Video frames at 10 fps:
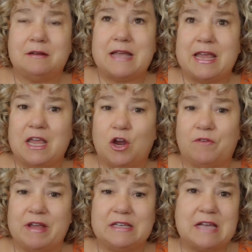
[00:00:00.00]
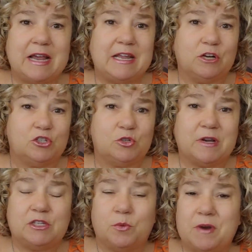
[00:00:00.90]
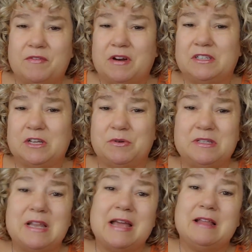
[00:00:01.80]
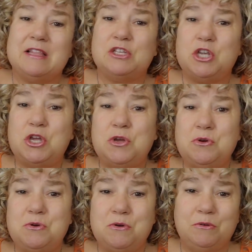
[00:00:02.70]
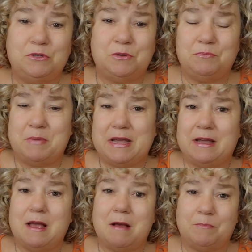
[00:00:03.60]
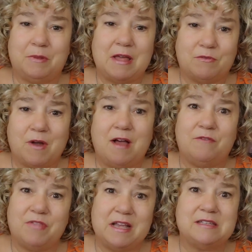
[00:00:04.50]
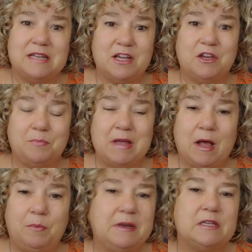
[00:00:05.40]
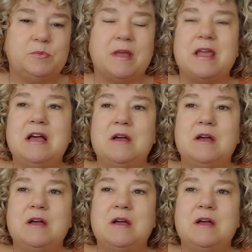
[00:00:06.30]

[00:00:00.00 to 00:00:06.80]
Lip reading: taking care of anxiety or stress or whatever else. So it's like this huge, big plethora of things that it could be helping us with.